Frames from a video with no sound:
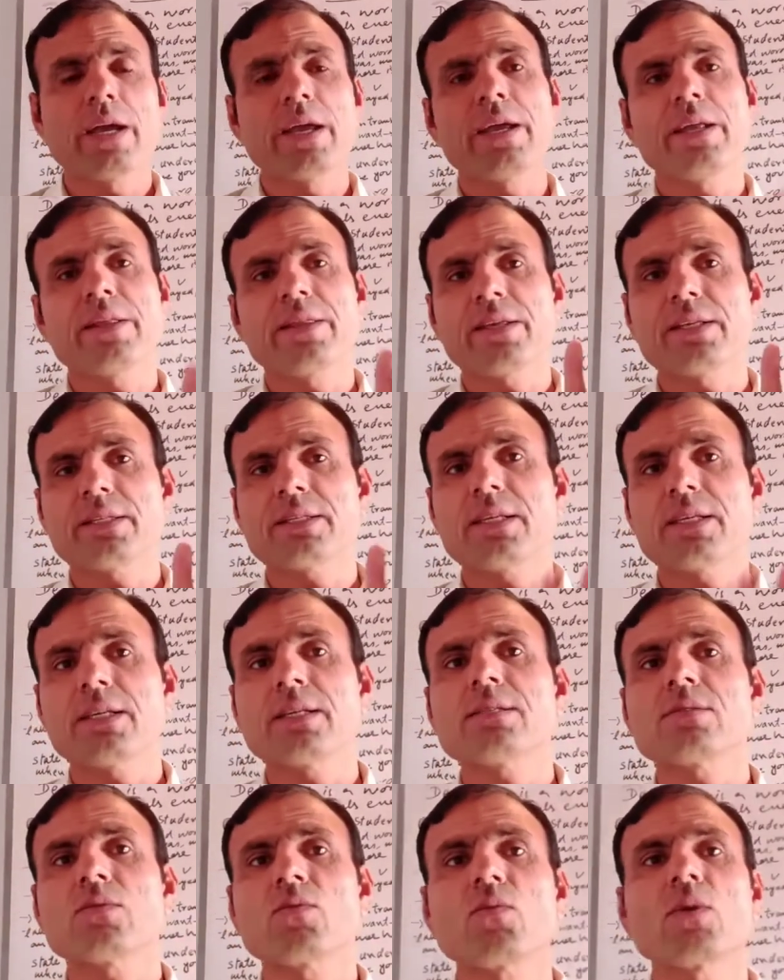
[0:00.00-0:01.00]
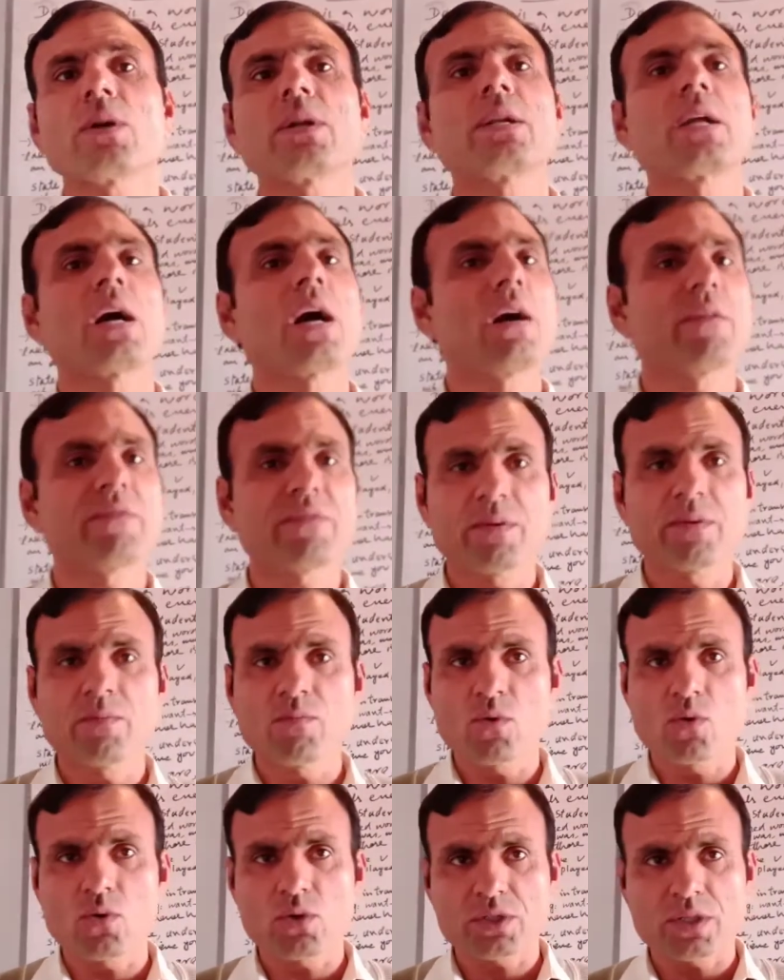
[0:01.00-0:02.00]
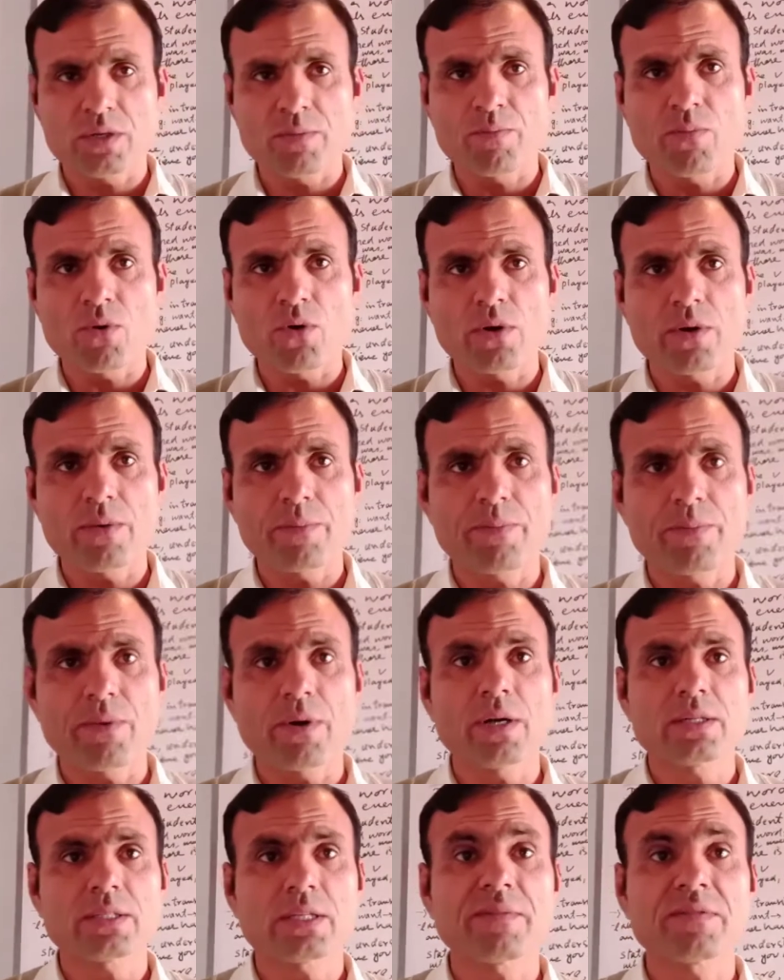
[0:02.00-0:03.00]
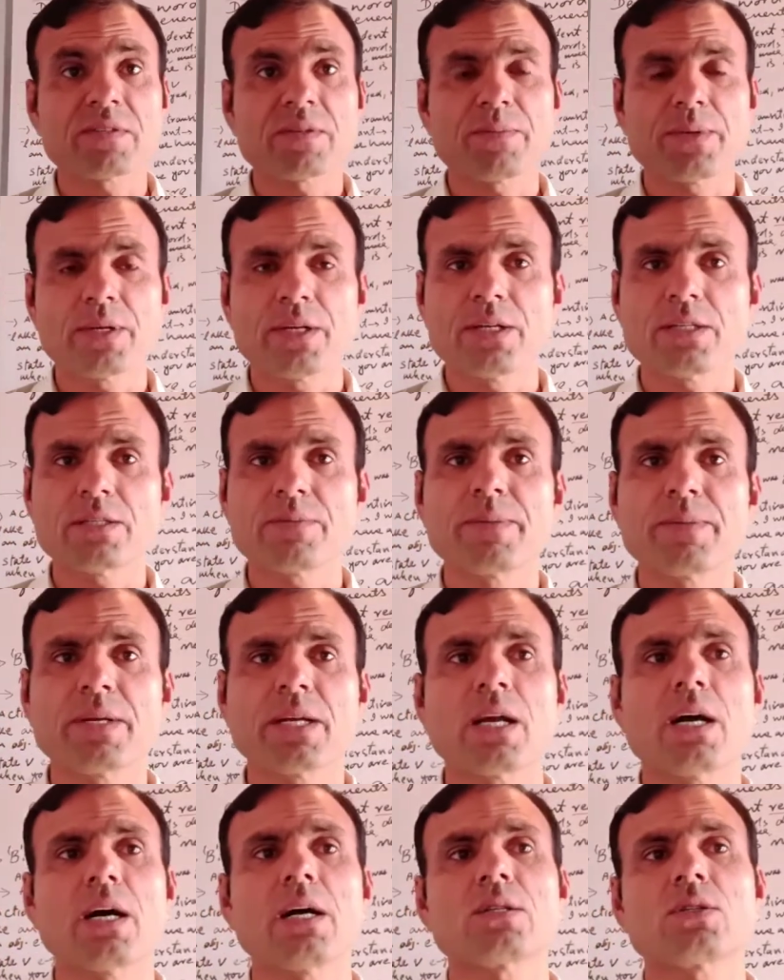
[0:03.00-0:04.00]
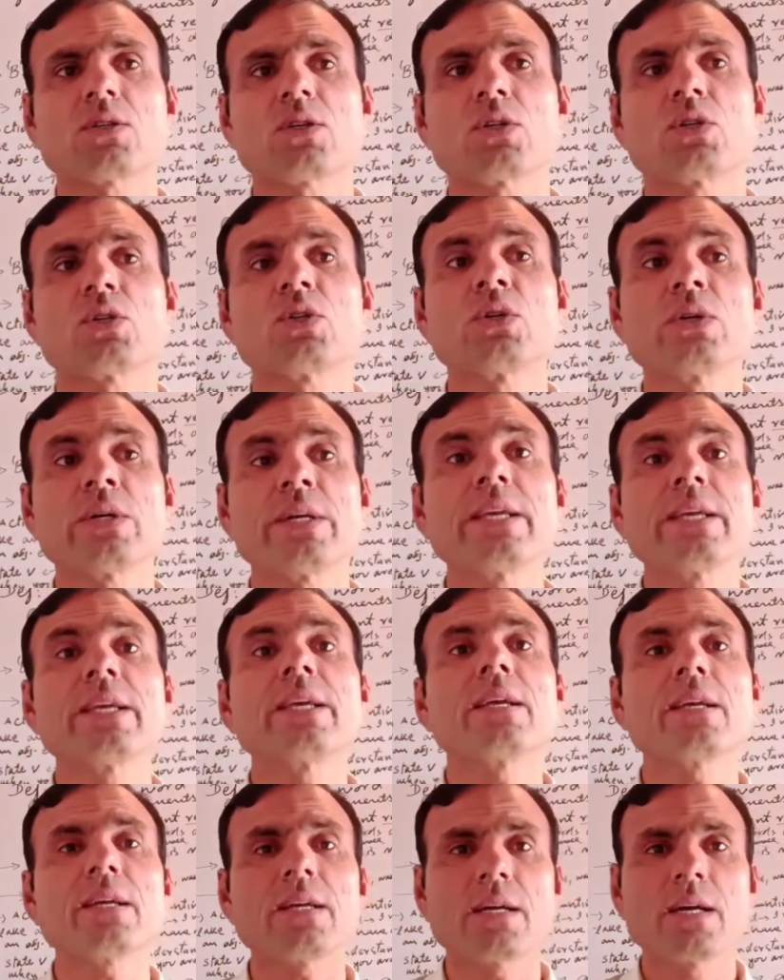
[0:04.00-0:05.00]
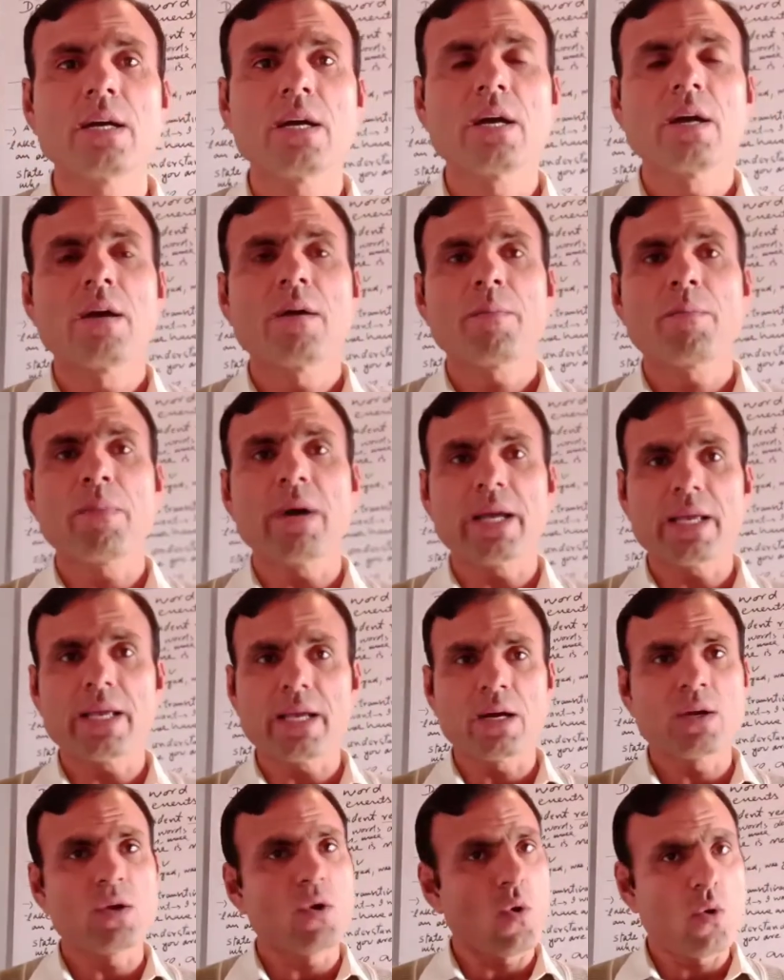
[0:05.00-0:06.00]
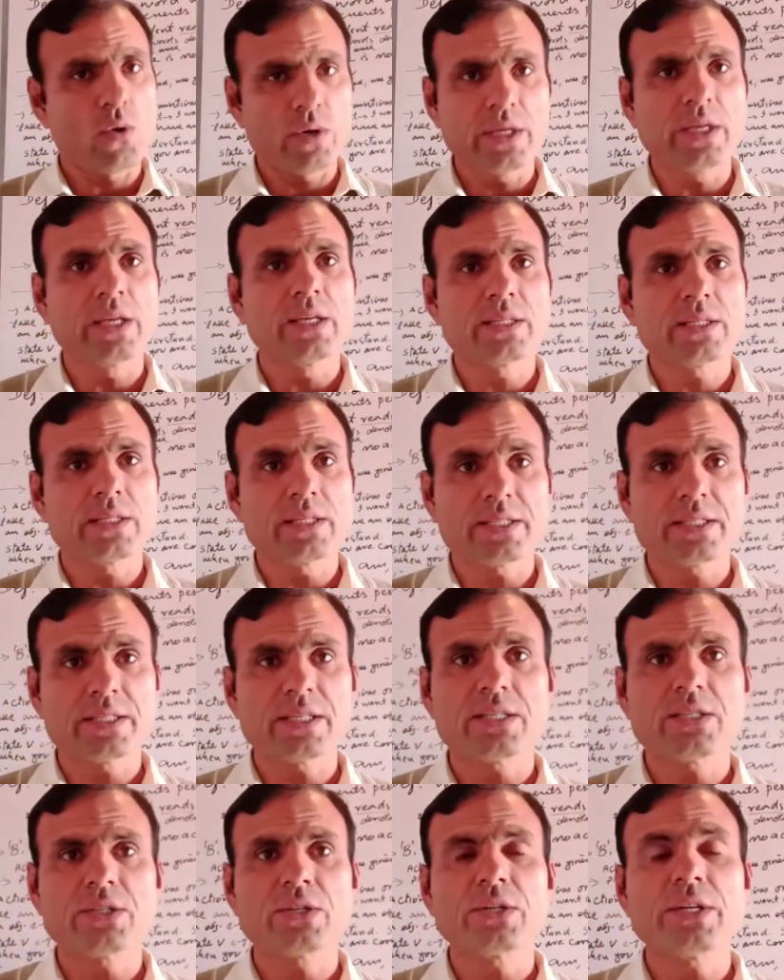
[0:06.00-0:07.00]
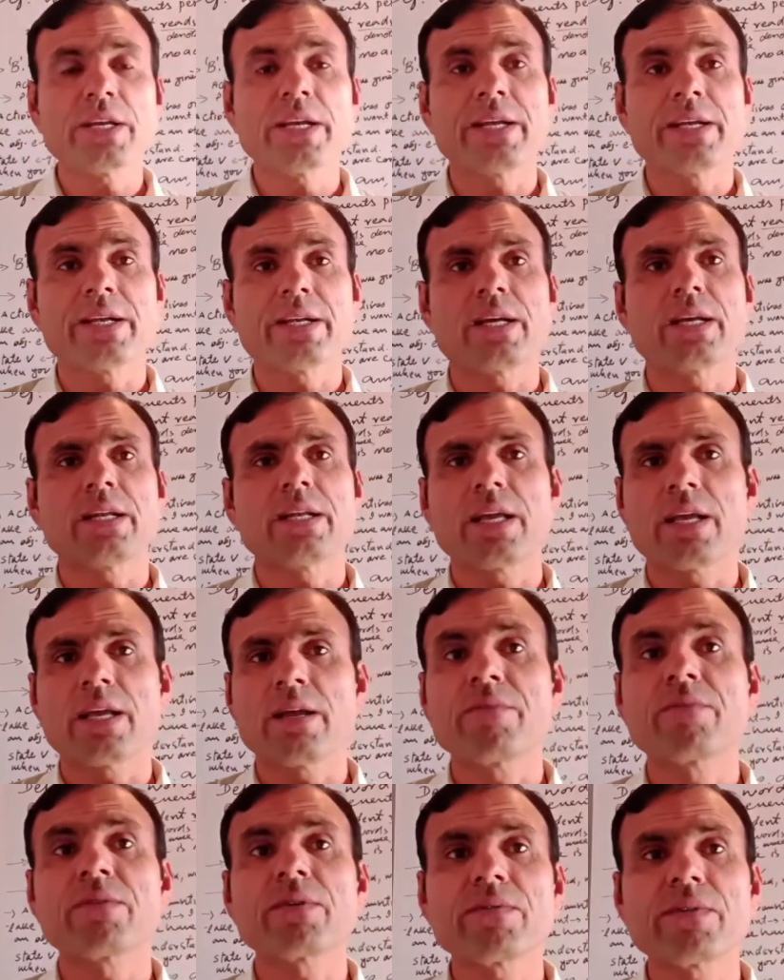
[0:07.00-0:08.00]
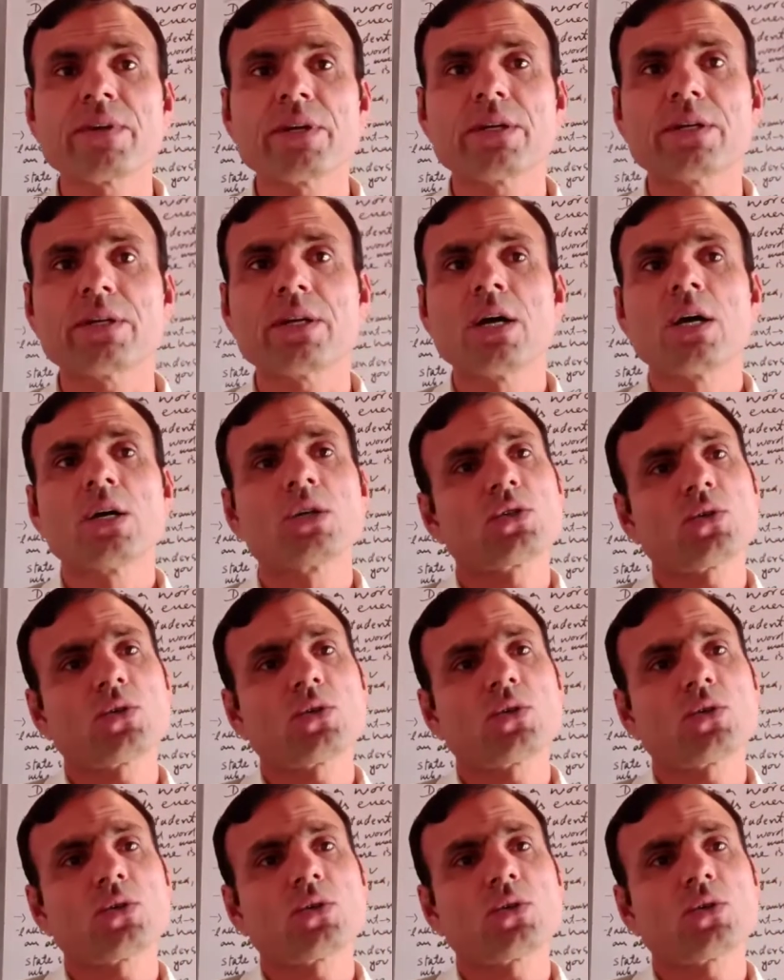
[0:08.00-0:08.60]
And this is one of the most important parts of speech, because doing by a noun is necessary and done everywhere.